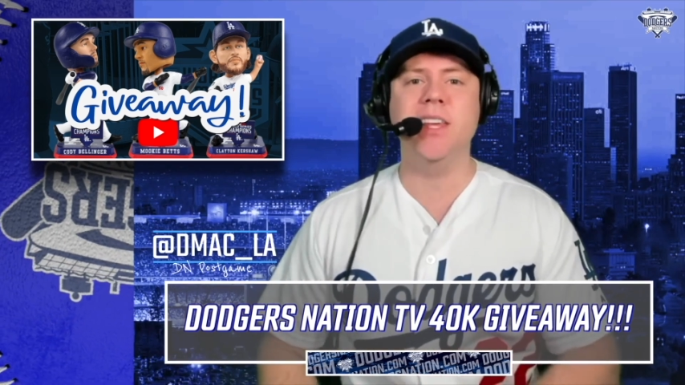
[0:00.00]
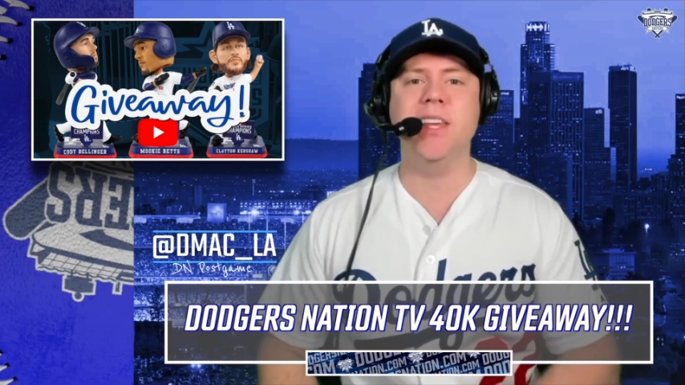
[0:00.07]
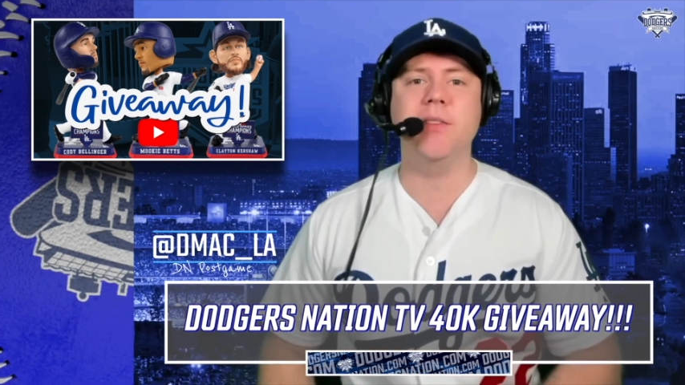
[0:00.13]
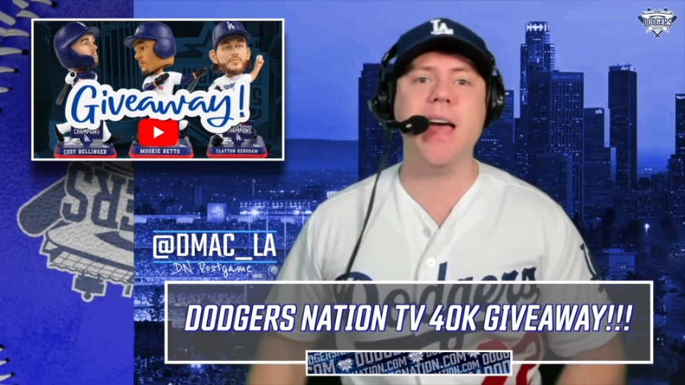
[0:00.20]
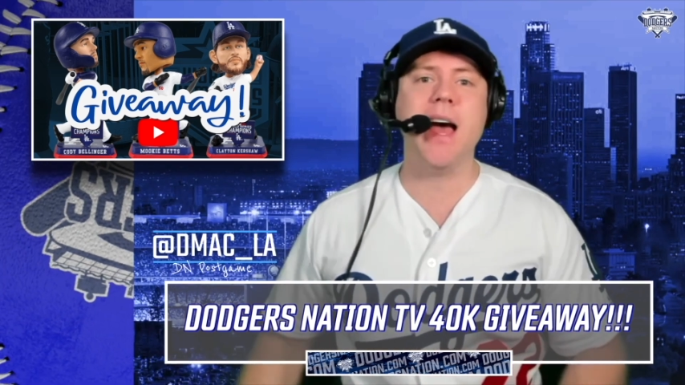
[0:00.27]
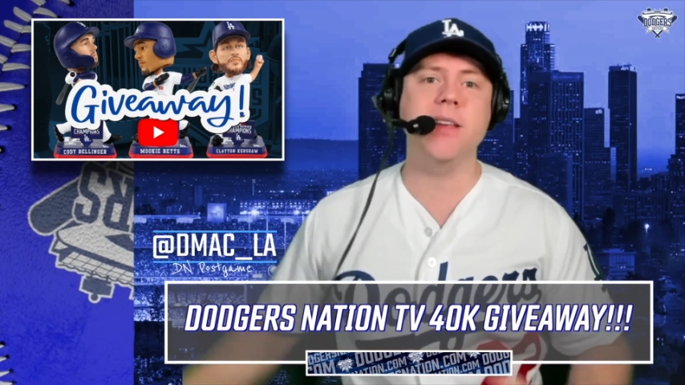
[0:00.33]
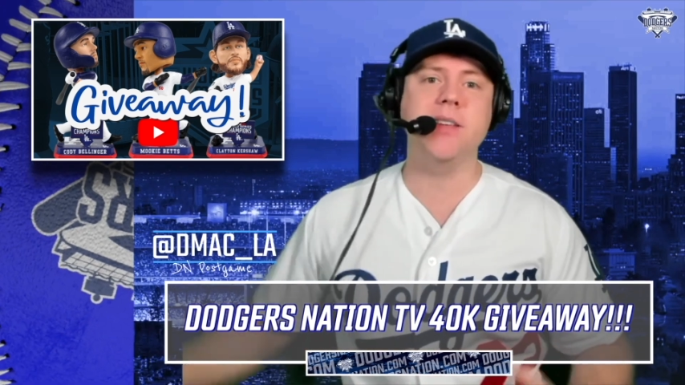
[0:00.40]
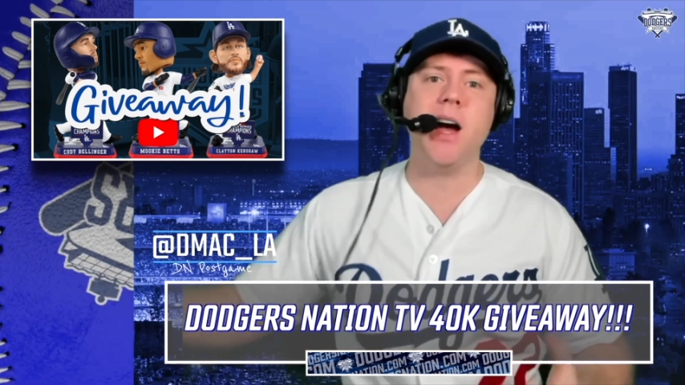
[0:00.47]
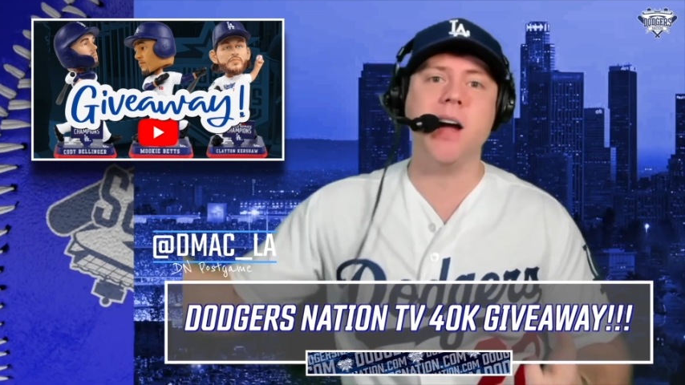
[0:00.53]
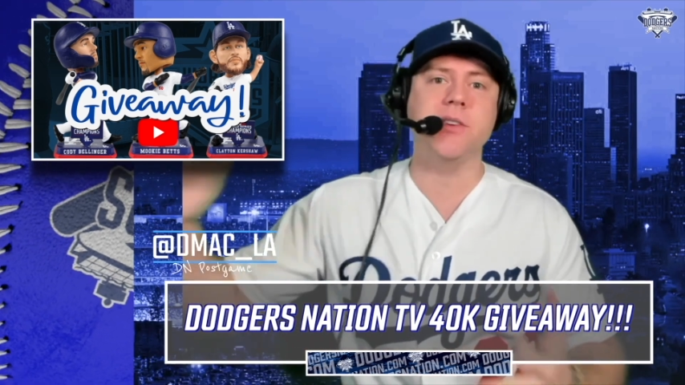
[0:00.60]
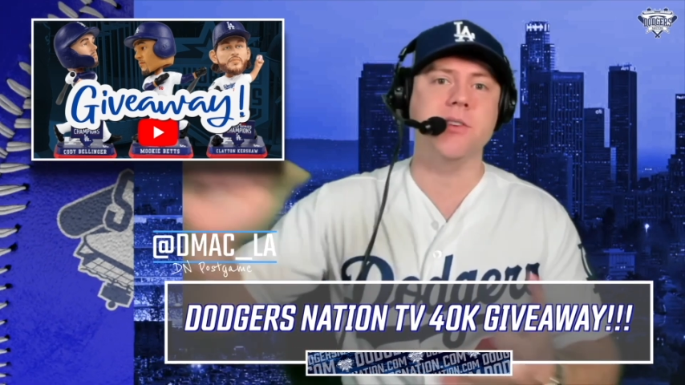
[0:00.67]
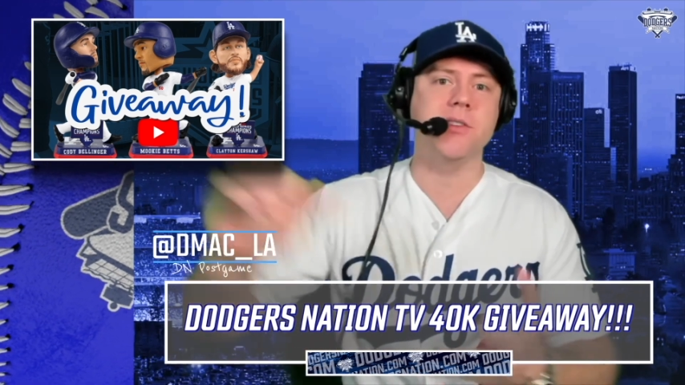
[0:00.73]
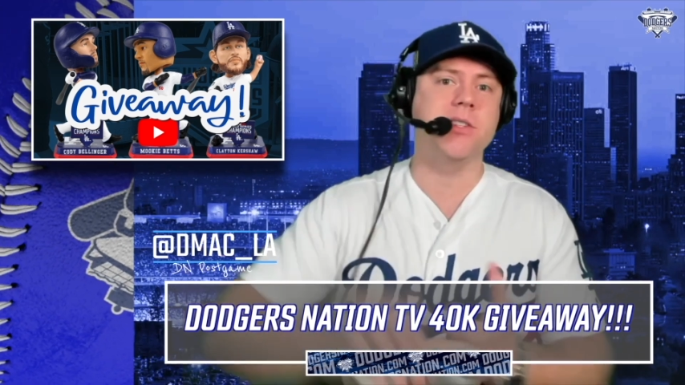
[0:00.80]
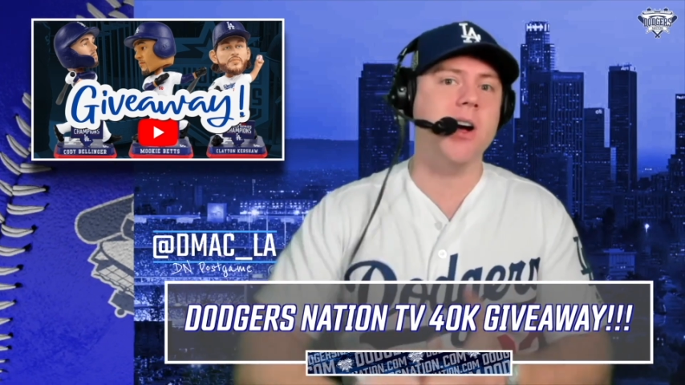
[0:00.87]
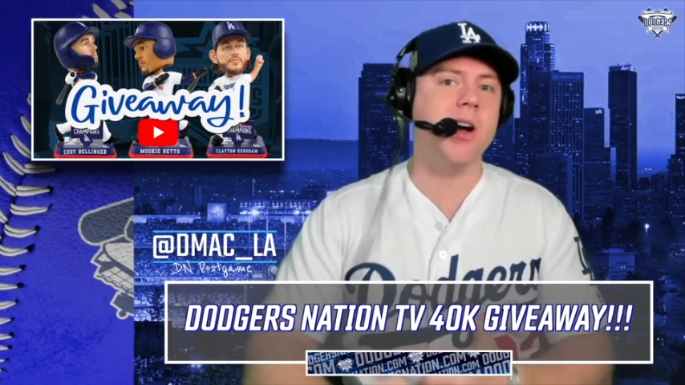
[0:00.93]
You've got
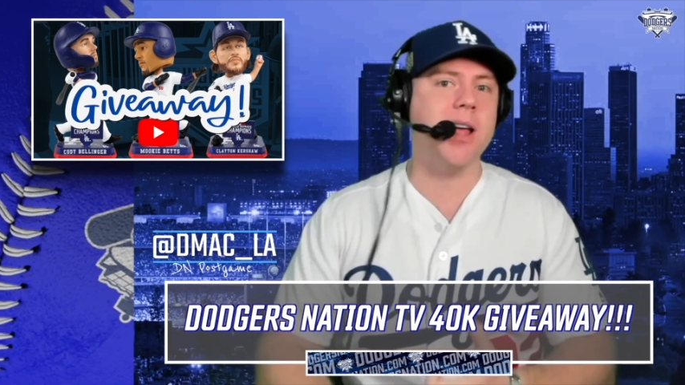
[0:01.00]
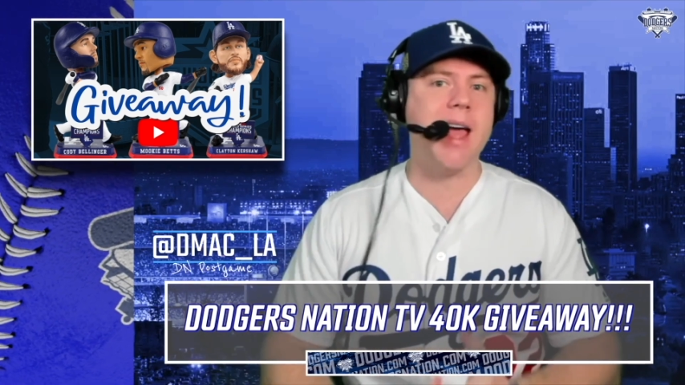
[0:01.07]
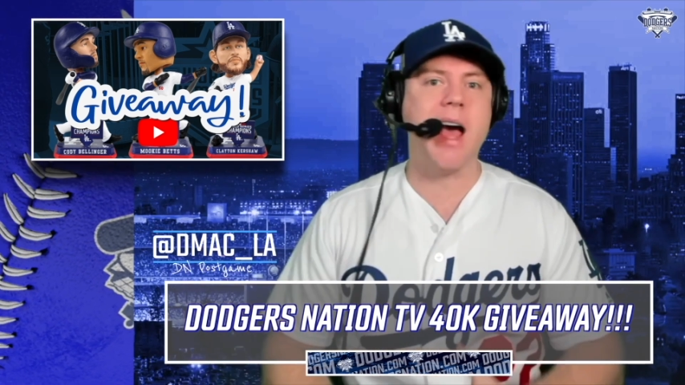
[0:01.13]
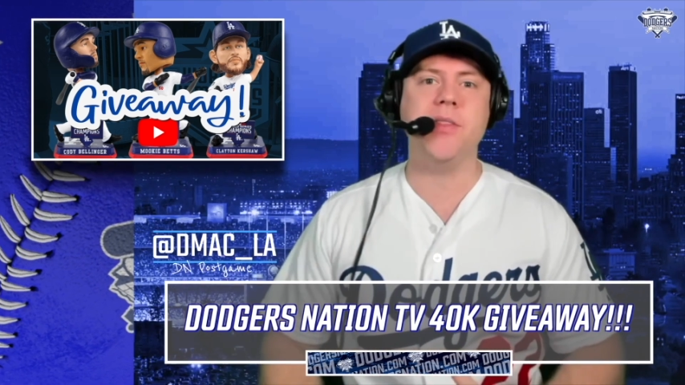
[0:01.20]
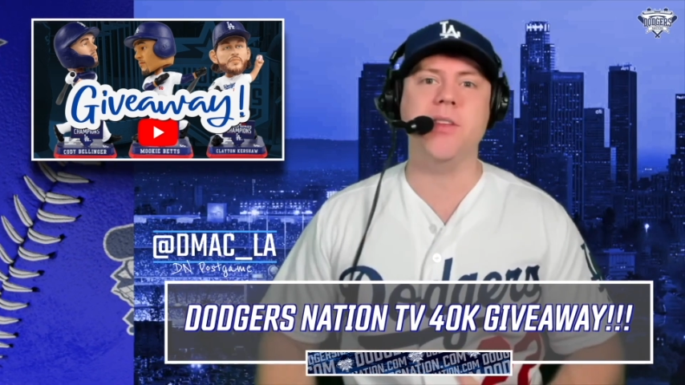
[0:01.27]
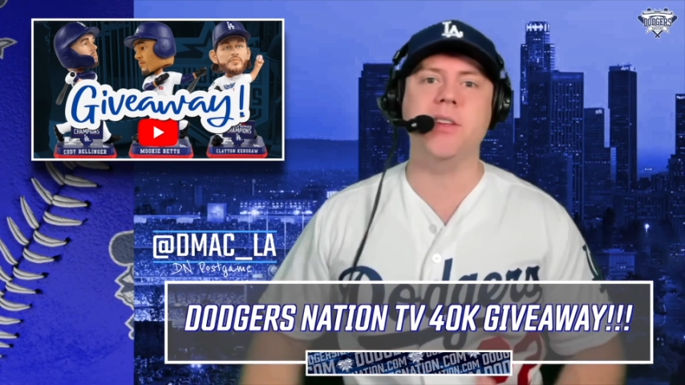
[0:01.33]
Dodgers Dugout,